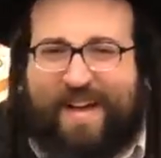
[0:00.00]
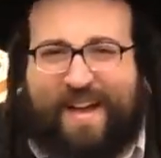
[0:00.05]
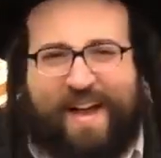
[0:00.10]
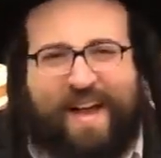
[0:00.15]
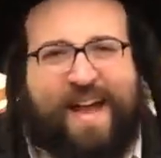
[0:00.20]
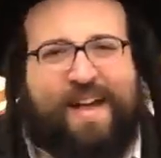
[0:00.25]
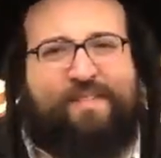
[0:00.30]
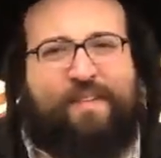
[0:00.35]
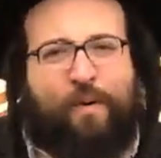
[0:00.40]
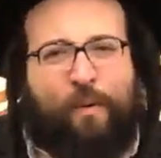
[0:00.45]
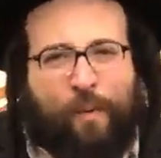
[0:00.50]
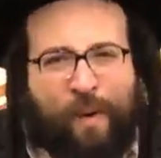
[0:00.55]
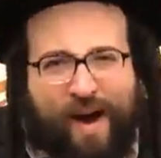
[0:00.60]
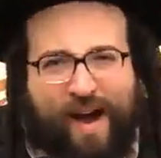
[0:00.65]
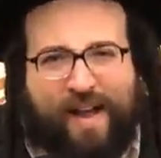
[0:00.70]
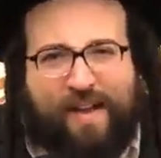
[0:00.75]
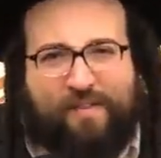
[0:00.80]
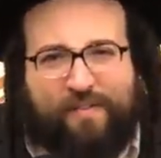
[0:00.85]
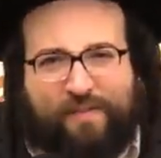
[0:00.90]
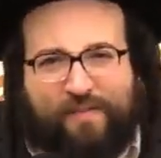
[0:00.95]
have a
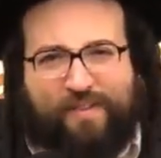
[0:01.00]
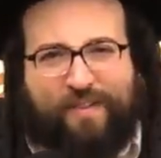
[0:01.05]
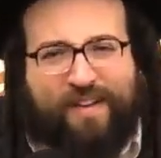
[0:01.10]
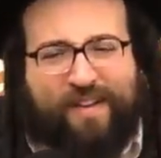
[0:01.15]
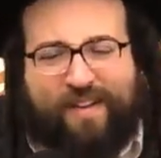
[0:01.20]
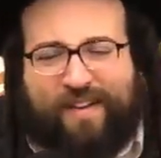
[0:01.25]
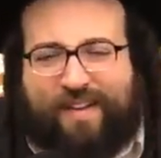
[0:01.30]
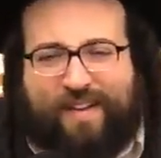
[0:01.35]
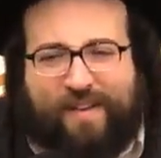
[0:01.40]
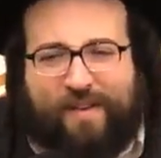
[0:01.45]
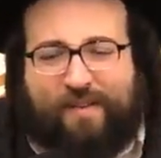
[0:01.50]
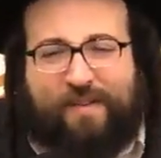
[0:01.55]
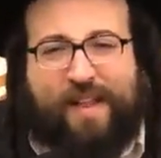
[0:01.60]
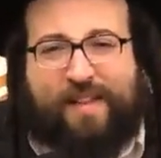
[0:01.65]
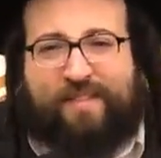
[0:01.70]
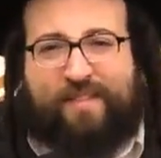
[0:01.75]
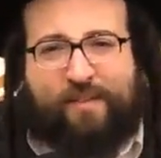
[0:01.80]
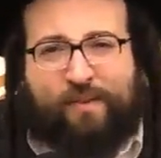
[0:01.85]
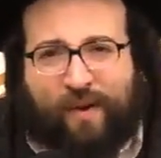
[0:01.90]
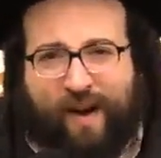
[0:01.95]
wife
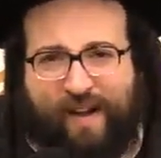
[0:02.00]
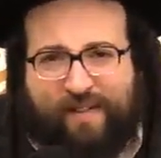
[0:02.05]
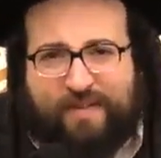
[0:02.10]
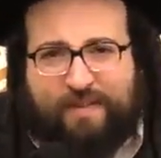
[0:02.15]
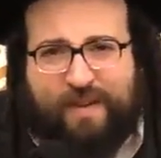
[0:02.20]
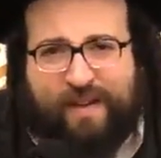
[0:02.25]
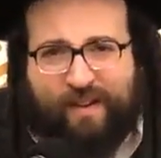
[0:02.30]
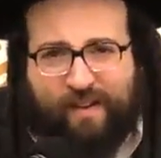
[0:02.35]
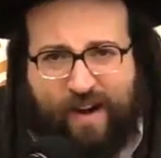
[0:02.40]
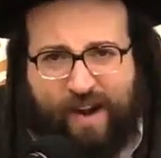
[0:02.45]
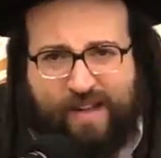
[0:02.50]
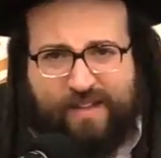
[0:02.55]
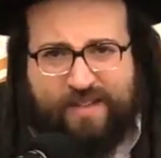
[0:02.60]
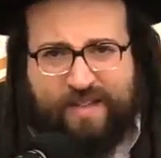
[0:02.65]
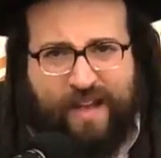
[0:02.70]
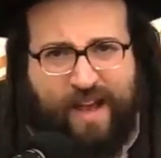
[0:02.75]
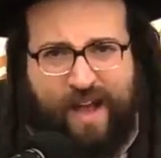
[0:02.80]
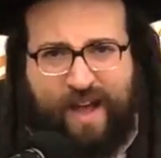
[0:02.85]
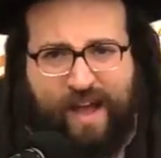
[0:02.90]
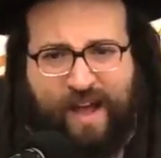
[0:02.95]
that drives me
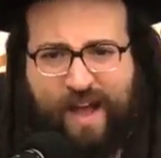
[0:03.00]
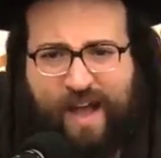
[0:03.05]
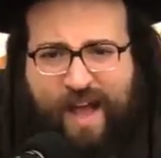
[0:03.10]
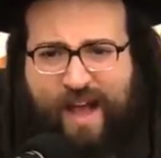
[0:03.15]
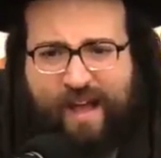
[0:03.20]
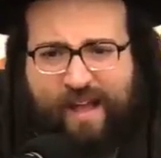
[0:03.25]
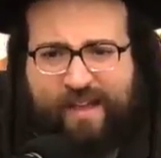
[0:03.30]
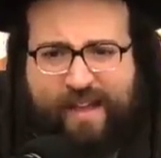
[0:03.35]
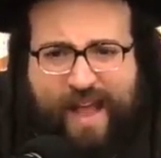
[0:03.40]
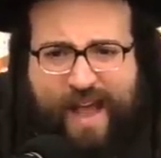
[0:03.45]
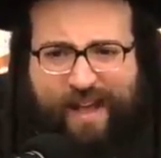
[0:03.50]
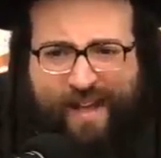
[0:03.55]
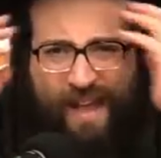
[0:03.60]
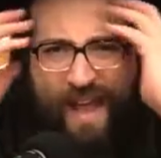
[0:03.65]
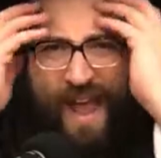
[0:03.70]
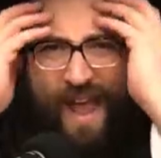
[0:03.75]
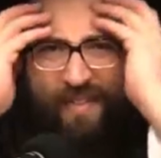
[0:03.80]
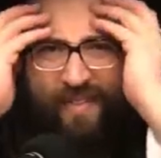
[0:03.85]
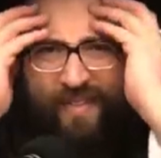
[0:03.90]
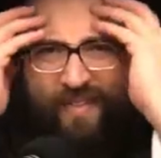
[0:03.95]
crazy. I
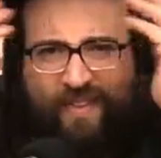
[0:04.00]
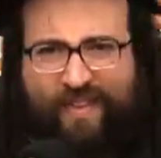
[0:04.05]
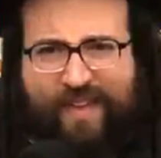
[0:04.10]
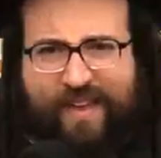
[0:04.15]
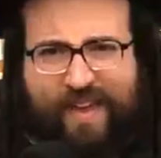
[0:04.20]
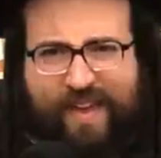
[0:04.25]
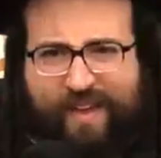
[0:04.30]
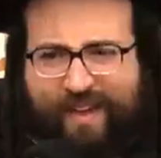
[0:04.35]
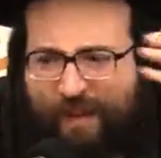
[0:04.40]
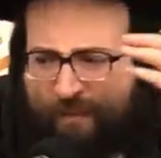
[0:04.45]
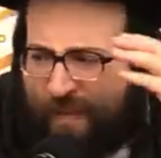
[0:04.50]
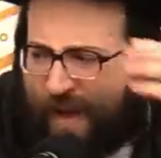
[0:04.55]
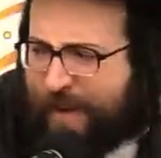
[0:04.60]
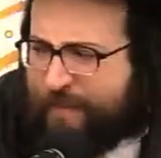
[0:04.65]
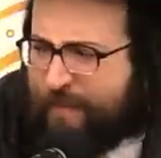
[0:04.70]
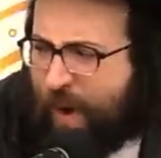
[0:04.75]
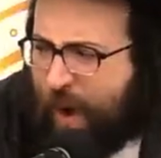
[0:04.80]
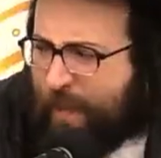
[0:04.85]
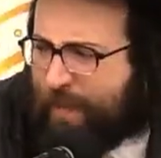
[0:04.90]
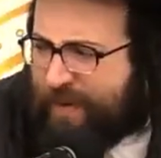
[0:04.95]
can't think.
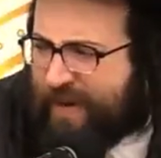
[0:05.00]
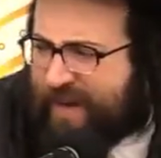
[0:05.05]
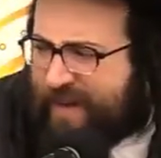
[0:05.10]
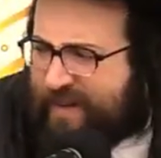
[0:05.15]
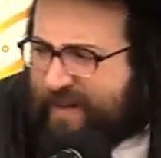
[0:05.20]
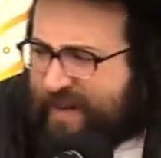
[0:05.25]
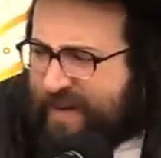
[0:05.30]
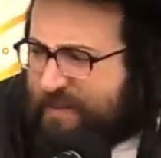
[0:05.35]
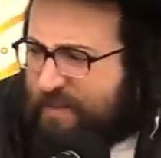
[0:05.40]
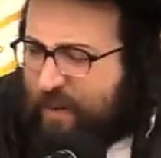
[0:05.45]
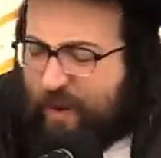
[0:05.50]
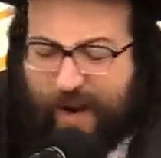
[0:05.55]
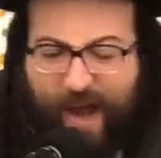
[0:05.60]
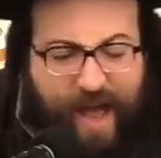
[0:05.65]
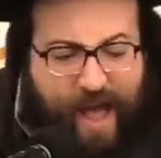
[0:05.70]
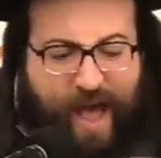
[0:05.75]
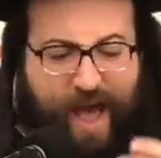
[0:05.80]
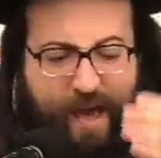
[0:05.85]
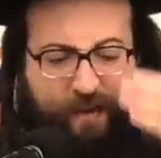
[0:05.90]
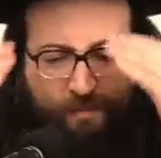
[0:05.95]
I'm opening the
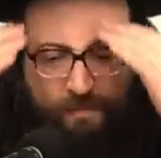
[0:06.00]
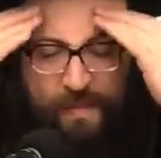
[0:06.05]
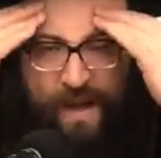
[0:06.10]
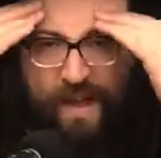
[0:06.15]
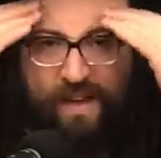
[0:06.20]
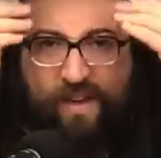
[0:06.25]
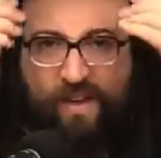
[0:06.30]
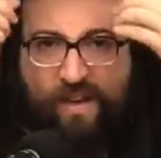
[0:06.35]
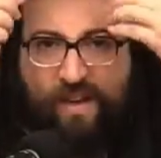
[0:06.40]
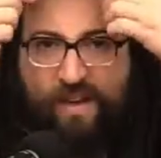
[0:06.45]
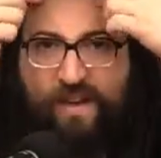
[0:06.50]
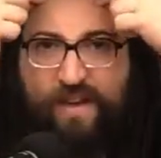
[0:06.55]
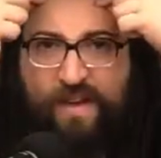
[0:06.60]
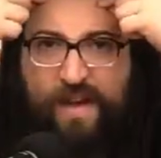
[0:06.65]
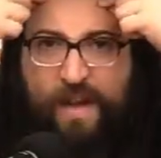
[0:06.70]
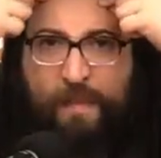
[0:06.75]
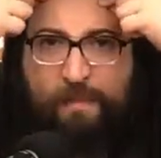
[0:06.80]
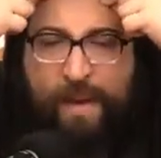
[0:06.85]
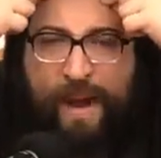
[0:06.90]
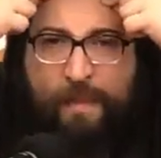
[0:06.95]
Gemara.
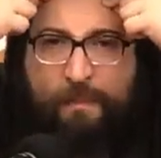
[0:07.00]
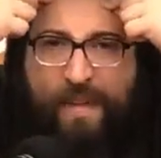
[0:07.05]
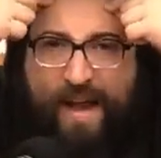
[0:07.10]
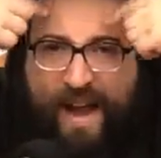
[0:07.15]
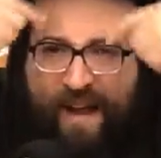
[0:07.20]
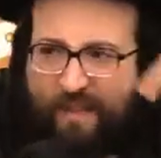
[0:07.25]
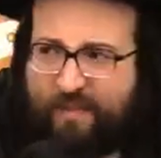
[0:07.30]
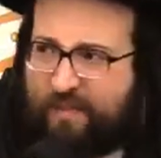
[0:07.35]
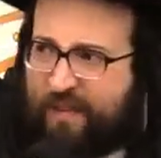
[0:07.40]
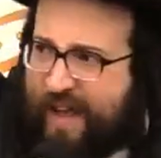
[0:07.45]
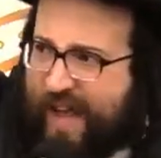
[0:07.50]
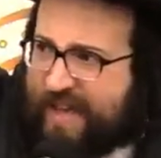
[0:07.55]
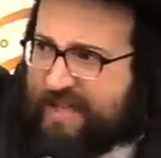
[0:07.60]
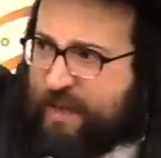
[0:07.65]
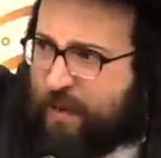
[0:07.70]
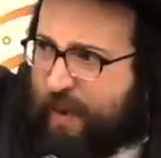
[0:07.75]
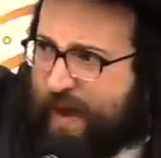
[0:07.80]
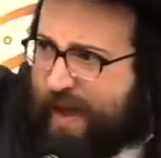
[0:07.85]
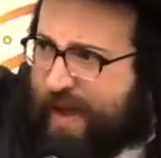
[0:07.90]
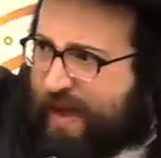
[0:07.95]
My mind flies
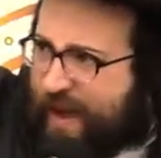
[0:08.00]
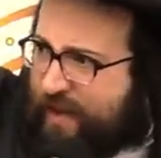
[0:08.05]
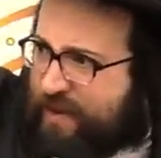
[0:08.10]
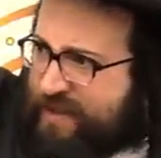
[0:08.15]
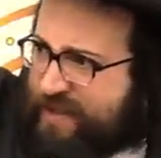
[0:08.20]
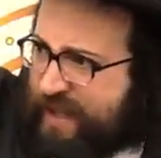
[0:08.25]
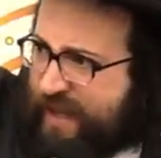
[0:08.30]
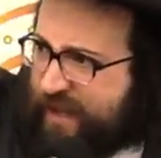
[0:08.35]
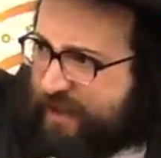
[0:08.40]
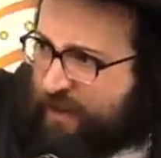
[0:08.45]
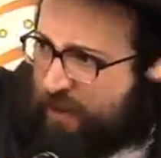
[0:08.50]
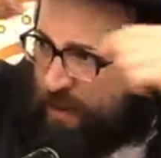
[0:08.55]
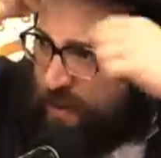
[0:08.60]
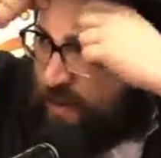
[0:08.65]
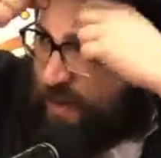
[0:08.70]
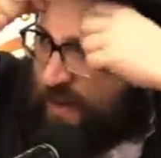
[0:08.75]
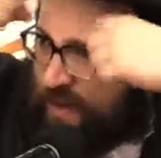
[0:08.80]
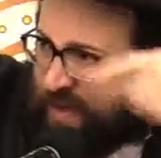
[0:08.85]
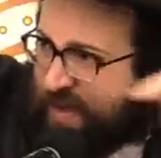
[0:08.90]
away. How you say it? No?